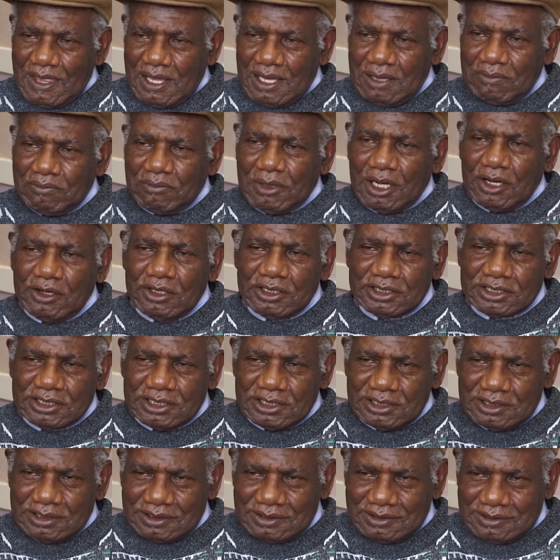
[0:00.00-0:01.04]

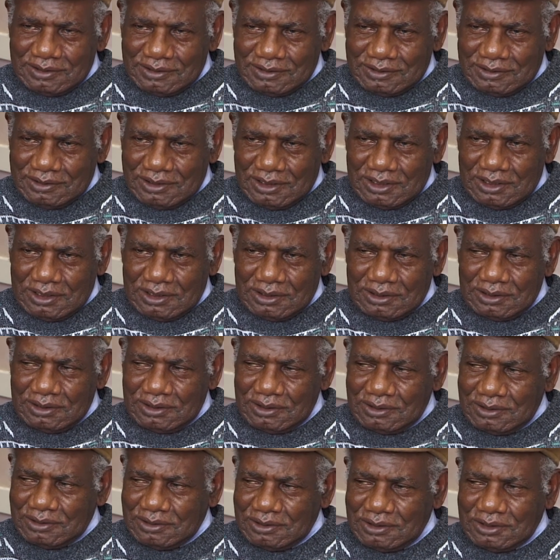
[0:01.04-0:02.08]
embarrassing, you know.
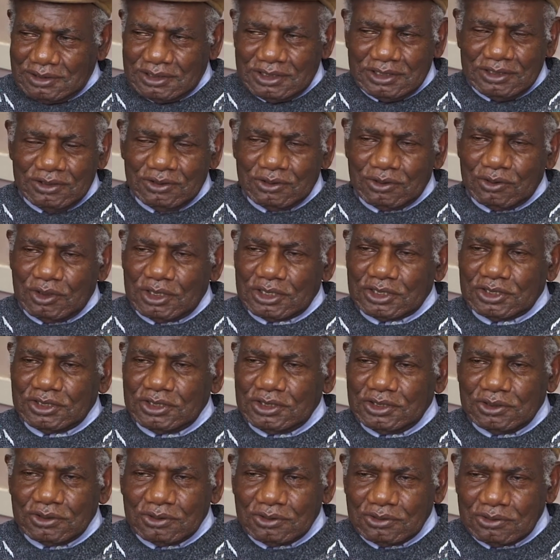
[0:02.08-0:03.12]
you didn't know what to
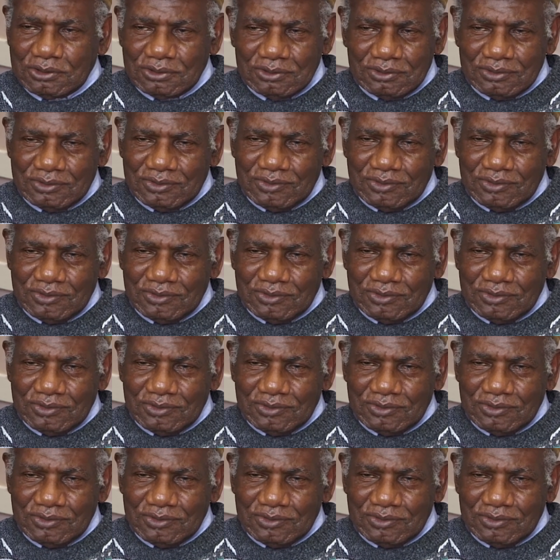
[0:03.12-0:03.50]
do.